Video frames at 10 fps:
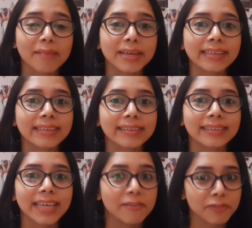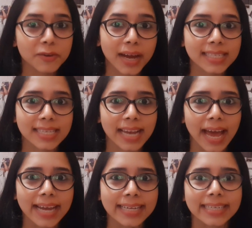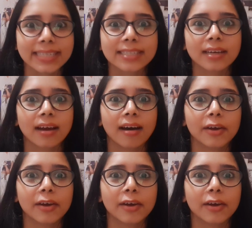mean, if you guys liked it,